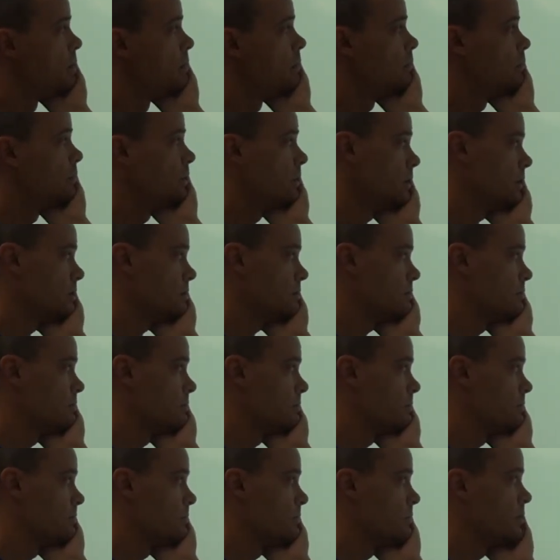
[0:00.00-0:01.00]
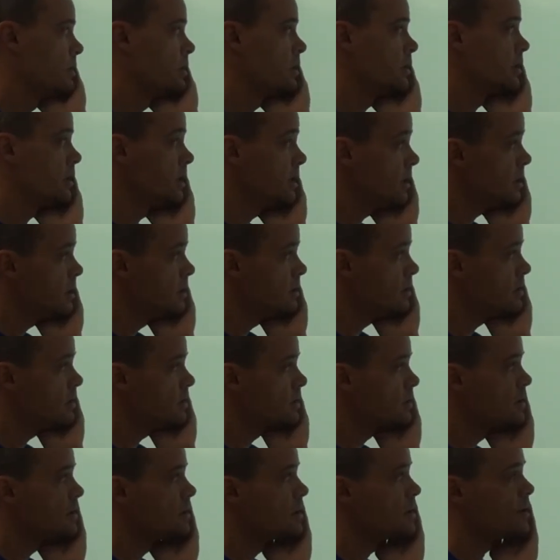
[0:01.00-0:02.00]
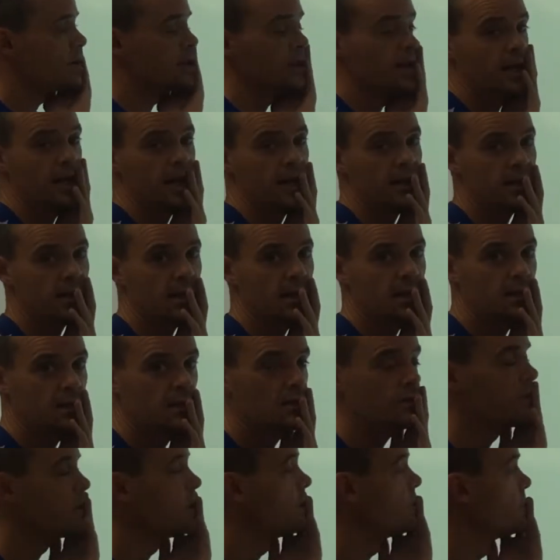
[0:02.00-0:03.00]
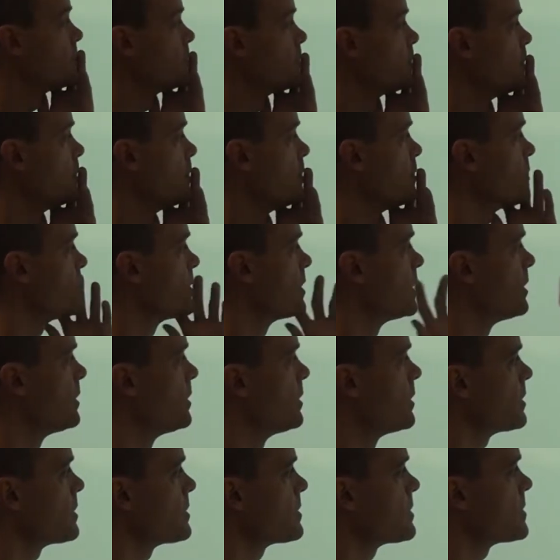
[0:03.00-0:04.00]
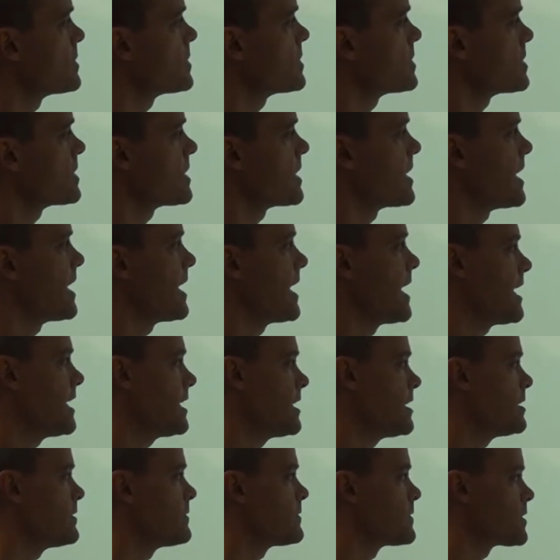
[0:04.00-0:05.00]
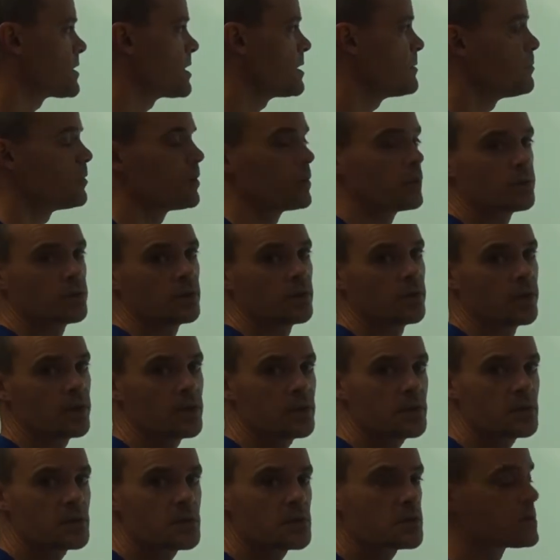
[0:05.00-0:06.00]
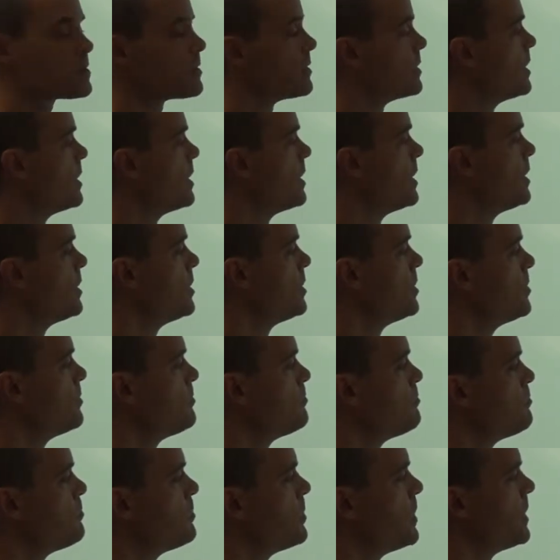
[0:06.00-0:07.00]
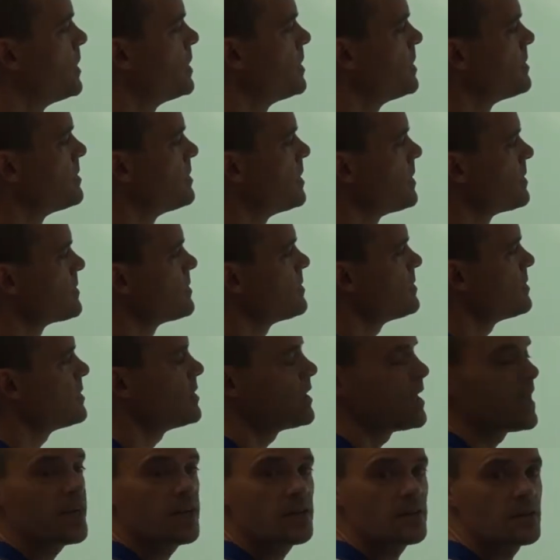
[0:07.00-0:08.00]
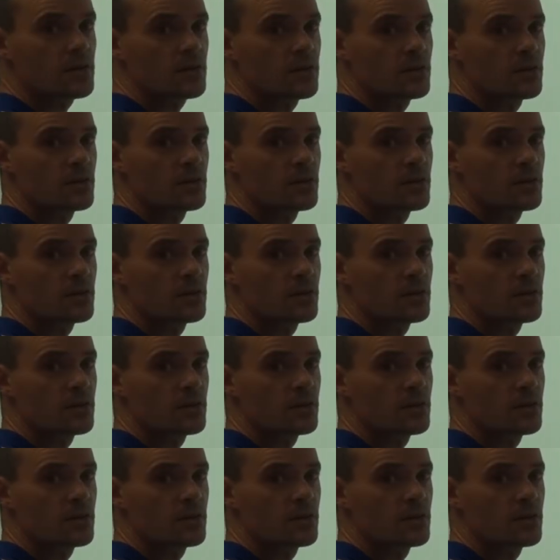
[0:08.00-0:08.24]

Well, there is an antiderivative rule that looks kind of similar to this, but it doesn't yet.